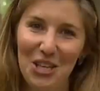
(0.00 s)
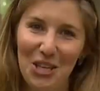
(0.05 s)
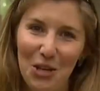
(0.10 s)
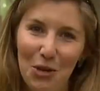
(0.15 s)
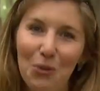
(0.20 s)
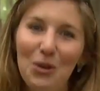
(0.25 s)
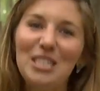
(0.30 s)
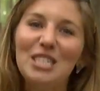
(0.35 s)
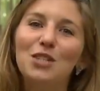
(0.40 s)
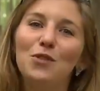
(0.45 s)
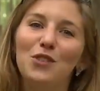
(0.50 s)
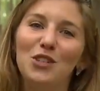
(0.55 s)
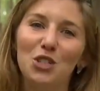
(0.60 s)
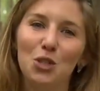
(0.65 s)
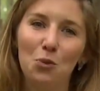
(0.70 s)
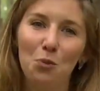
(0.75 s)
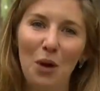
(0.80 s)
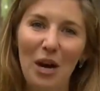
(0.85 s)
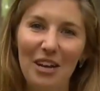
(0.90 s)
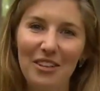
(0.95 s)
the U.S. Fish
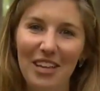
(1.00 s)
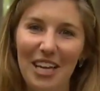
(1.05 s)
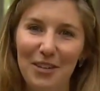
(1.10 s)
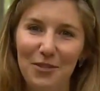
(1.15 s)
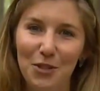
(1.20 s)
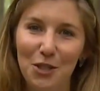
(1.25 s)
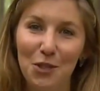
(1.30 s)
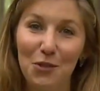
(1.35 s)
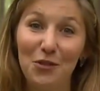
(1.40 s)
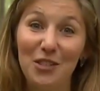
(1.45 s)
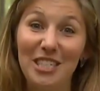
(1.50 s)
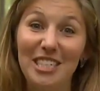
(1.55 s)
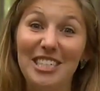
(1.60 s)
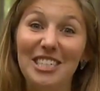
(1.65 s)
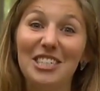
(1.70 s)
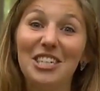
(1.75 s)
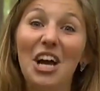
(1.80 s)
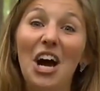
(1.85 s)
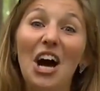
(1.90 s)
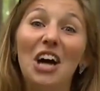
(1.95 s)
and Wildlife
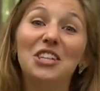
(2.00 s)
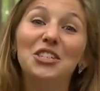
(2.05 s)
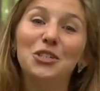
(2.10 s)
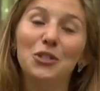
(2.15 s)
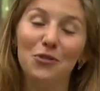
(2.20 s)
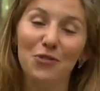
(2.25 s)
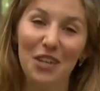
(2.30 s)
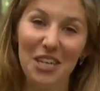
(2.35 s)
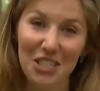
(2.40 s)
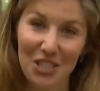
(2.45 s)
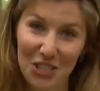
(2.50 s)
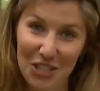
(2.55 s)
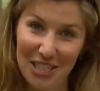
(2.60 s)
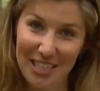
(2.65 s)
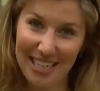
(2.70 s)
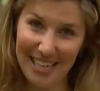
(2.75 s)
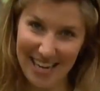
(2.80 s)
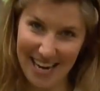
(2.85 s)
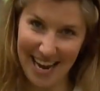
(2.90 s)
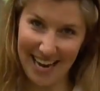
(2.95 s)
Service's Conservation
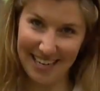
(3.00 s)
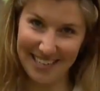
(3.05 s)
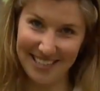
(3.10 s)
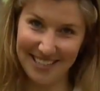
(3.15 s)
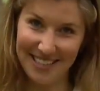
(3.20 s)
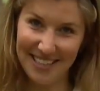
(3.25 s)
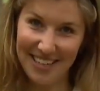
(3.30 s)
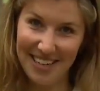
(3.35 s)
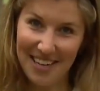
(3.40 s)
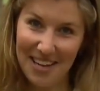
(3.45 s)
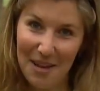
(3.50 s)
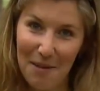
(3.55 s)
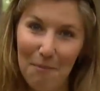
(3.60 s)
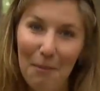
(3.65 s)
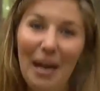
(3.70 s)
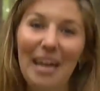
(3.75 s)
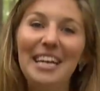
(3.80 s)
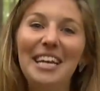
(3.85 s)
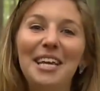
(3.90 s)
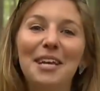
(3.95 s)
Connect.
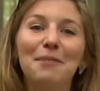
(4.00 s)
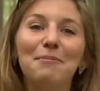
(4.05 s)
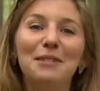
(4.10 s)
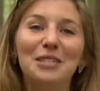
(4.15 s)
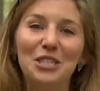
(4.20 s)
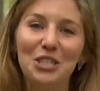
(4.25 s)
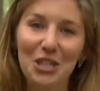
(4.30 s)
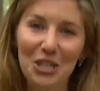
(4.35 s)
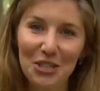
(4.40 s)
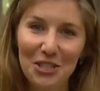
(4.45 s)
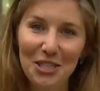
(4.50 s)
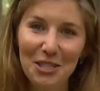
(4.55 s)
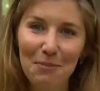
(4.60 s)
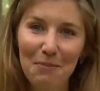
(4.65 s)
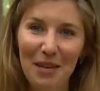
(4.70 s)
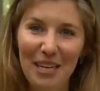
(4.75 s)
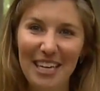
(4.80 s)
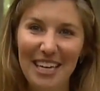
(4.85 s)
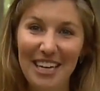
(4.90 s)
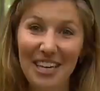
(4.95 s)
My name is Chelsea
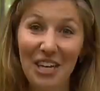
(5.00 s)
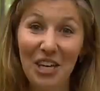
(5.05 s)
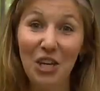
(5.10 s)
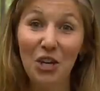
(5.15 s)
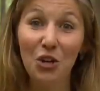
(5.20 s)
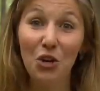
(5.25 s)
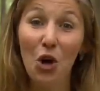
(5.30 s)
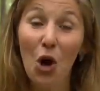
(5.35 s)
McKinney, your